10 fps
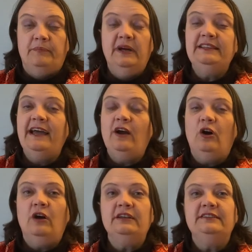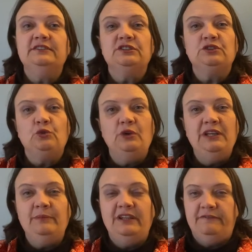But they are
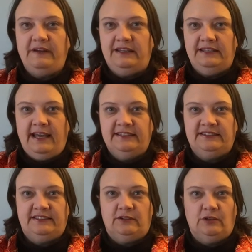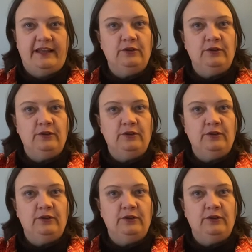extremely fantastical.